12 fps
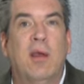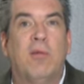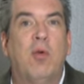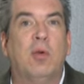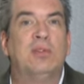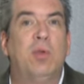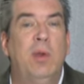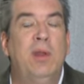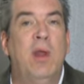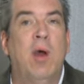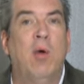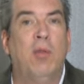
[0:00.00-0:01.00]
Of course, we
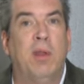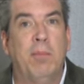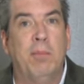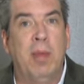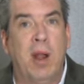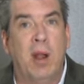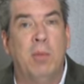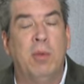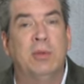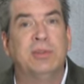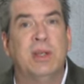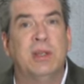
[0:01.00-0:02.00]
know that
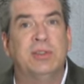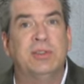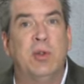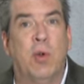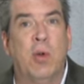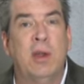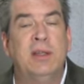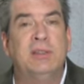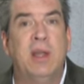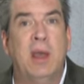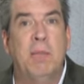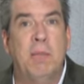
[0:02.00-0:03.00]
parables and
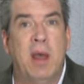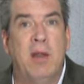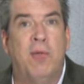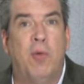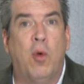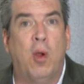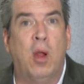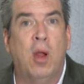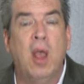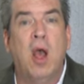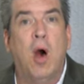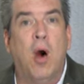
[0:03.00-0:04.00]
stories and metaphor
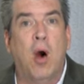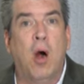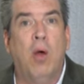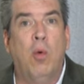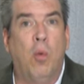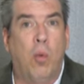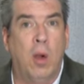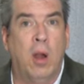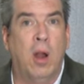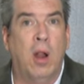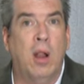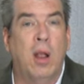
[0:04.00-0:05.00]
all
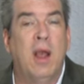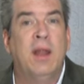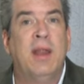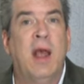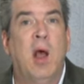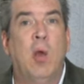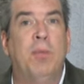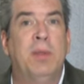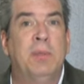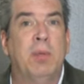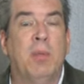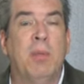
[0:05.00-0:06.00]
work to help
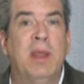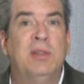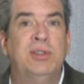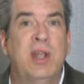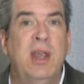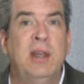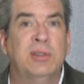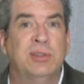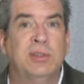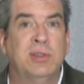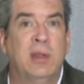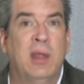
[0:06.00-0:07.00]
people make
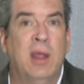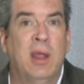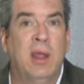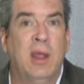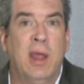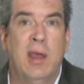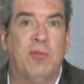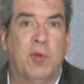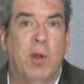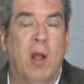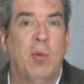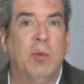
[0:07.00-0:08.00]
change.
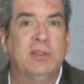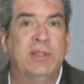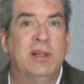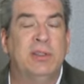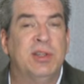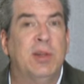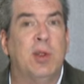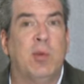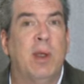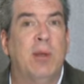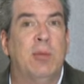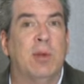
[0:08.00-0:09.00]
After all, we see this in the
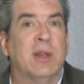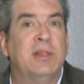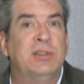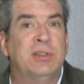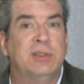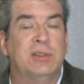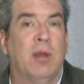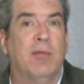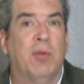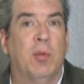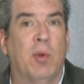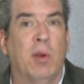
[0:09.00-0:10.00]
great religions
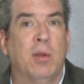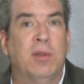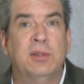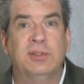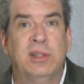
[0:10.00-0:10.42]
of the world.